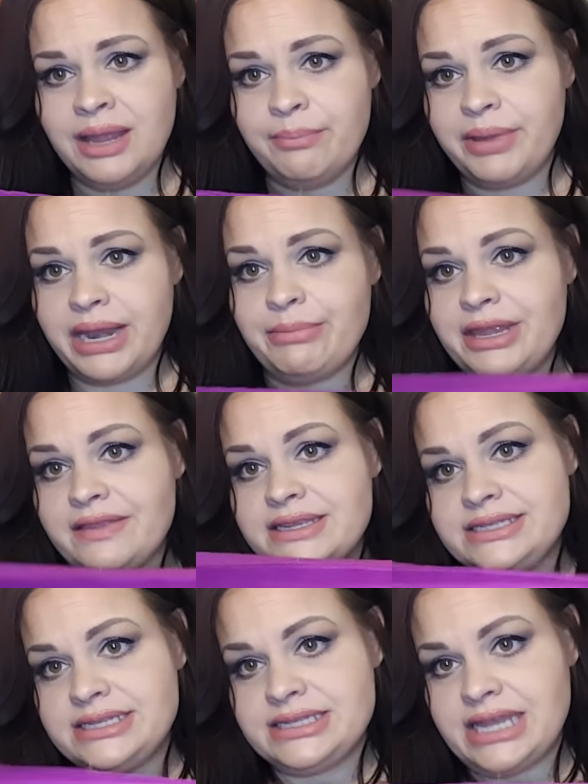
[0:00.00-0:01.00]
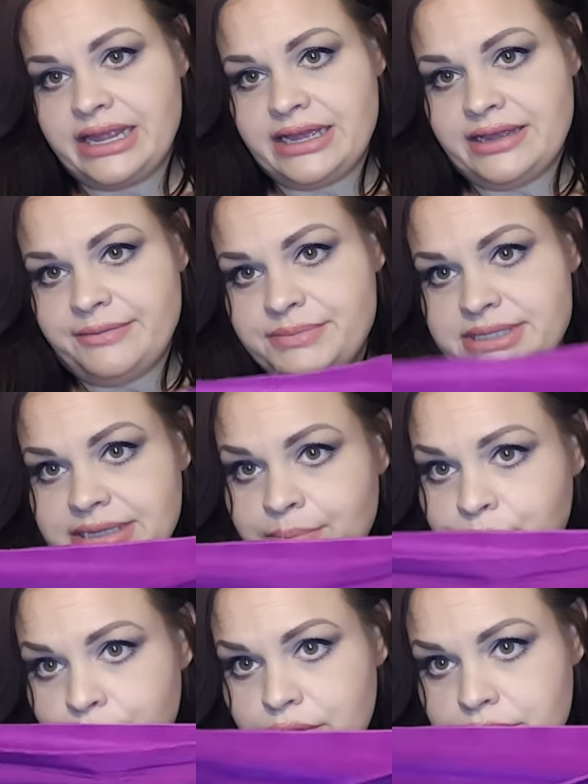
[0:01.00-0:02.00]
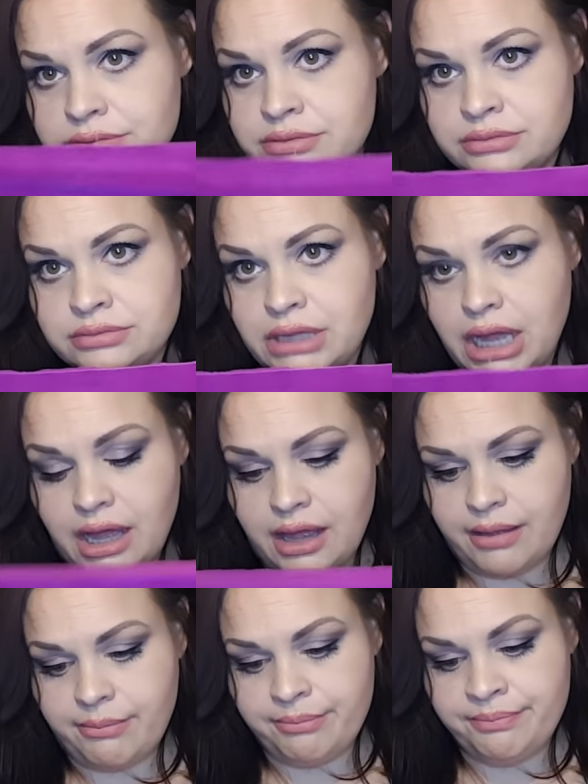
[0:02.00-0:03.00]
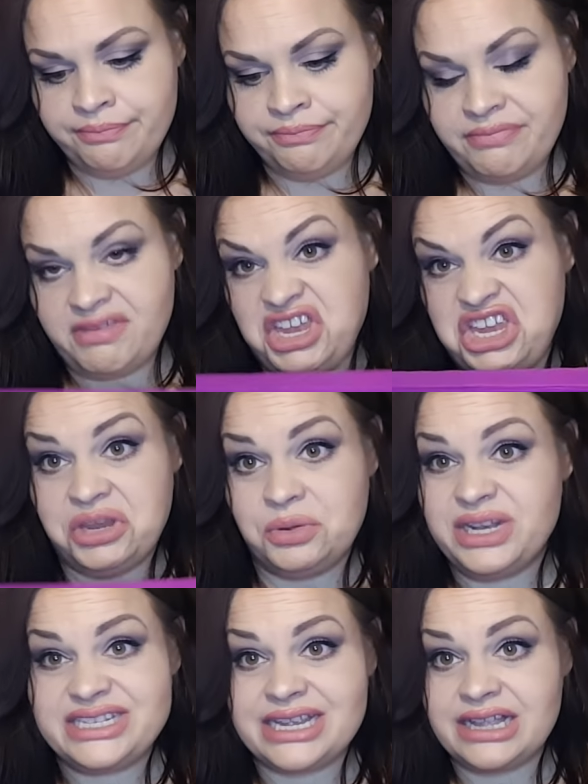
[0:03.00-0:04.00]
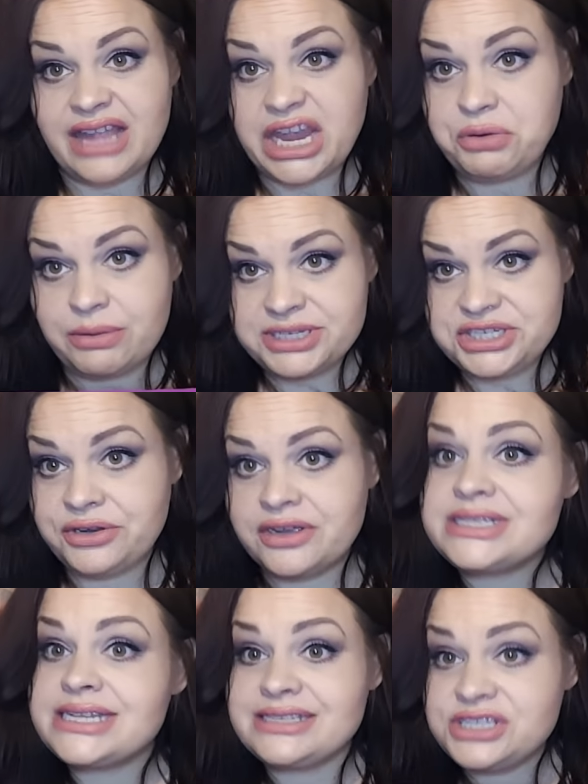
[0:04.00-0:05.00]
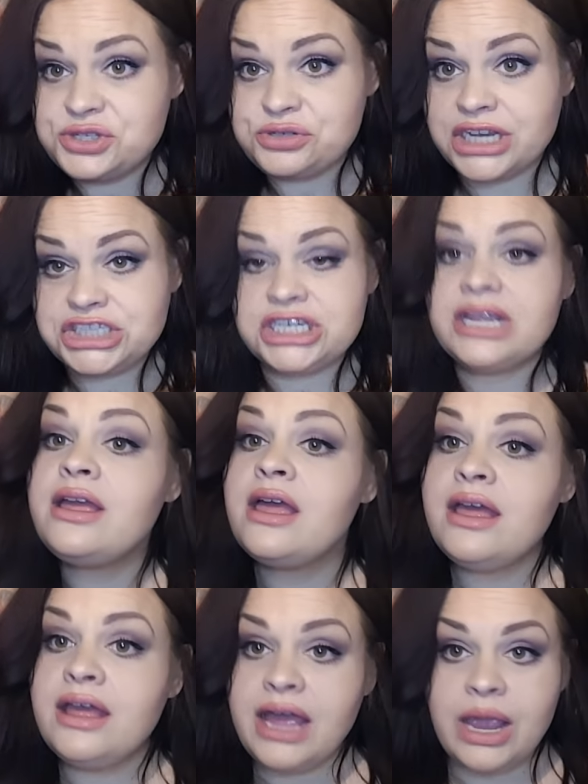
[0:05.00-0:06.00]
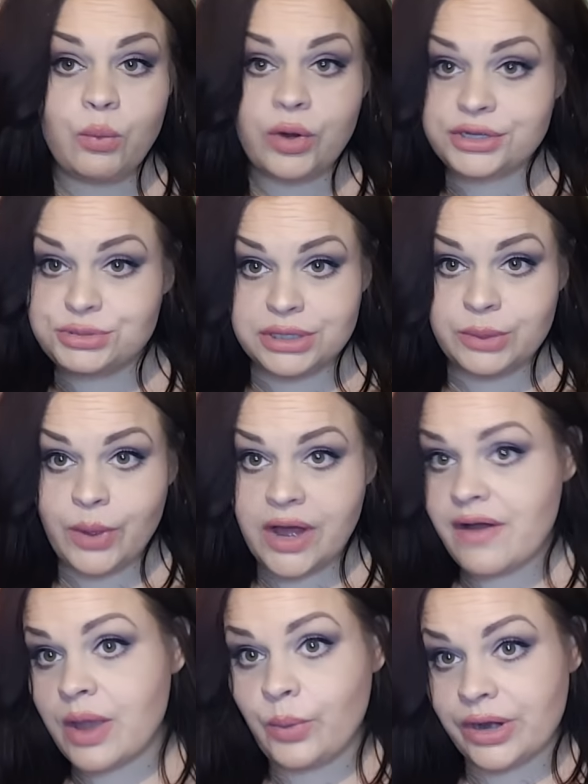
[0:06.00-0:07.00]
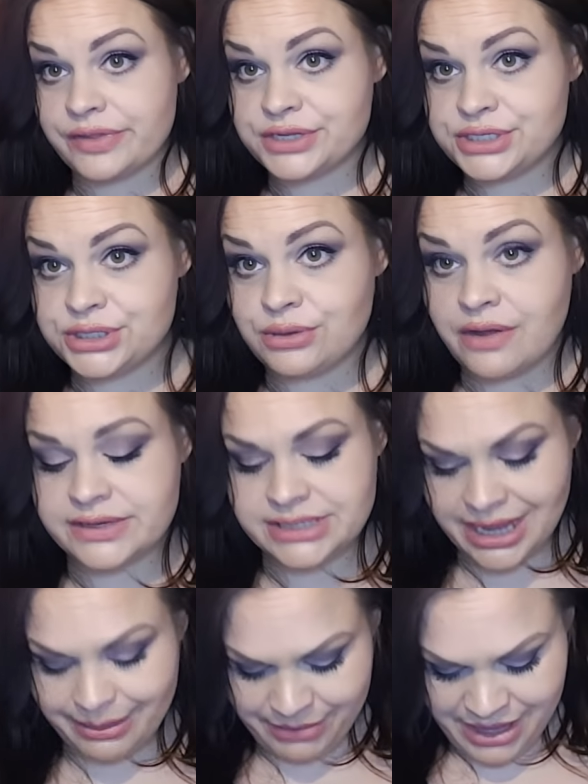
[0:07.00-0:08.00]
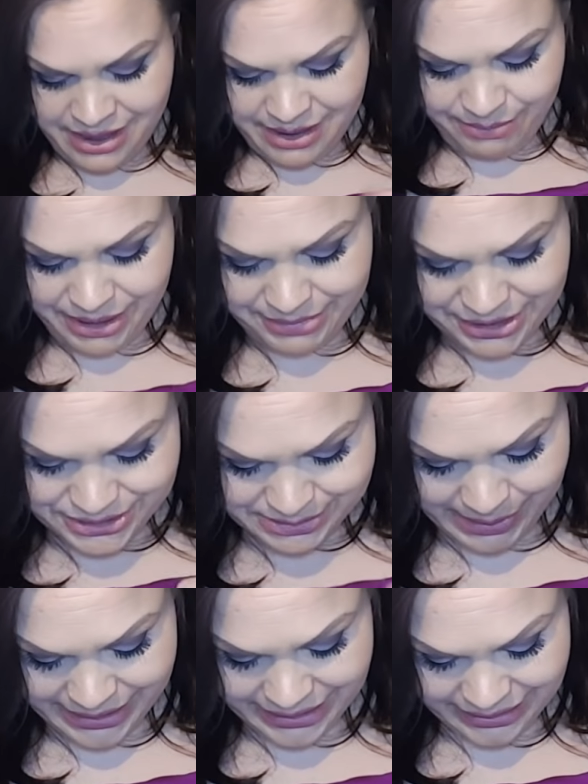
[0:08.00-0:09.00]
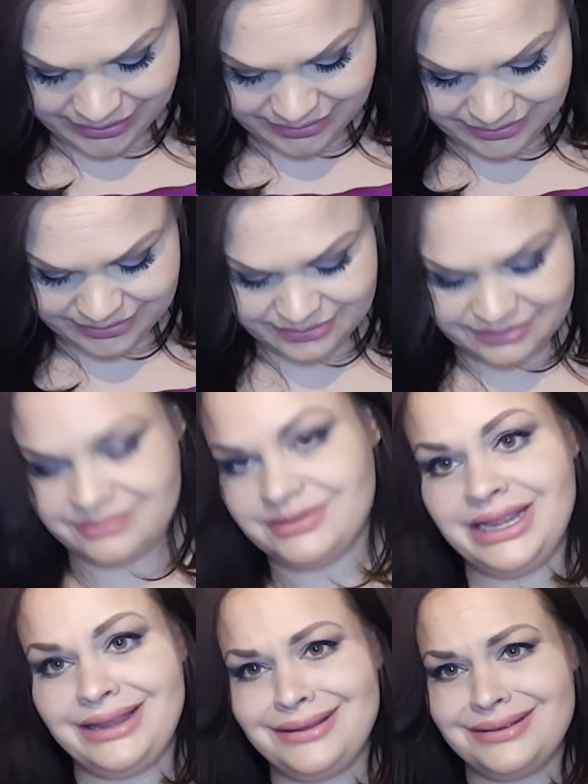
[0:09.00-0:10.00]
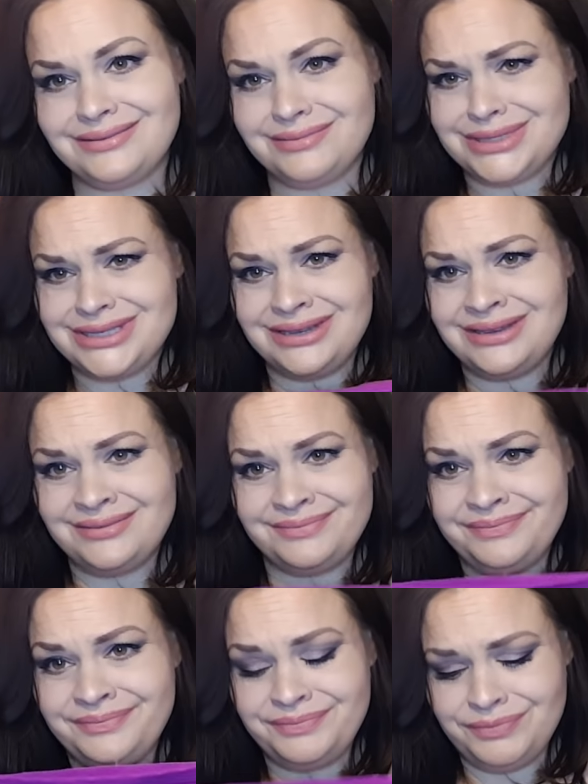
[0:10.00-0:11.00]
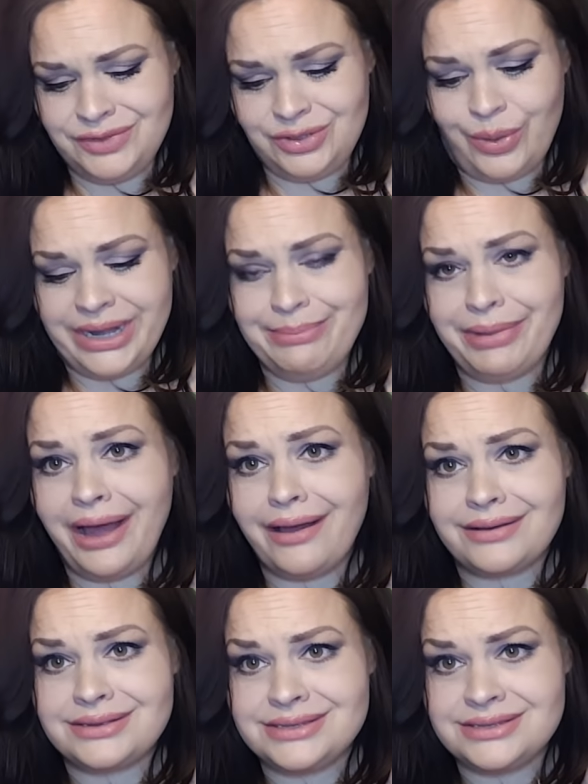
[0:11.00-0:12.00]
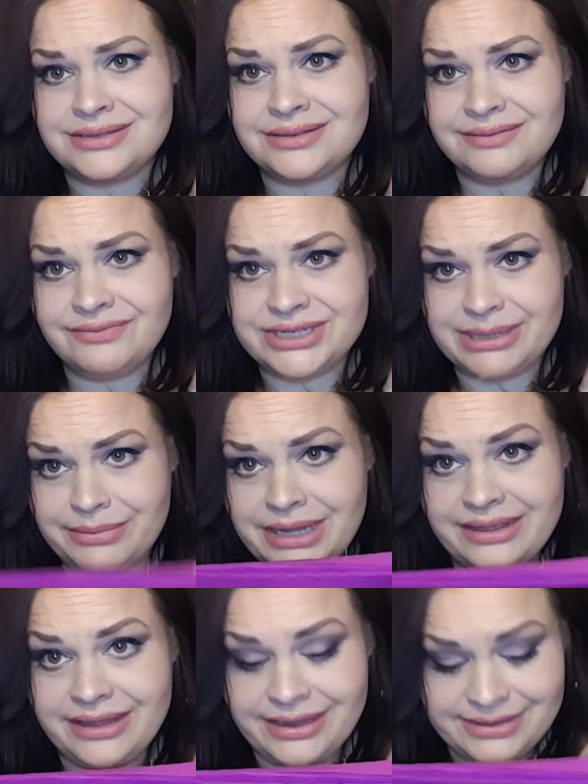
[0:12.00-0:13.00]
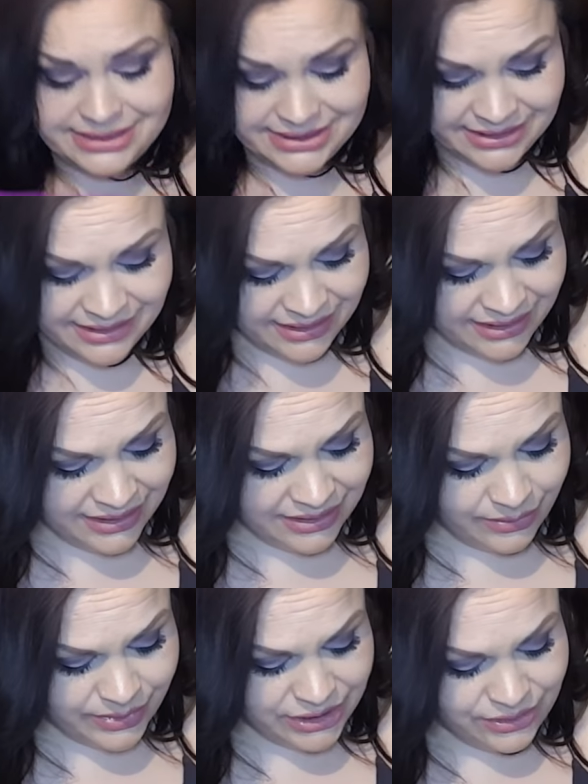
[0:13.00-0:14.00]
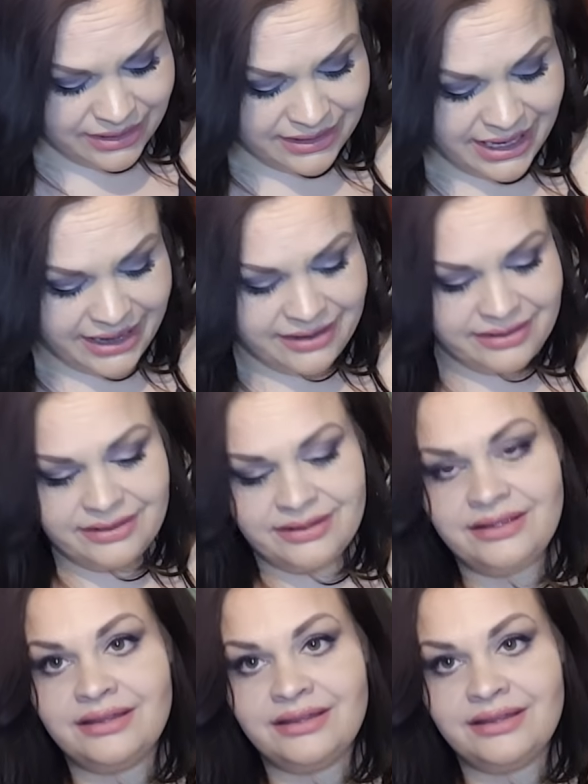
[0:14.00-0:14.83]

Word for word: But I mean, this is like a simple, um, cute. It's like a lycra material. It's nice and stretchy. It works really well. I wear this too all the time. But I mean, you're spending like 20 bucks for something like this when you can like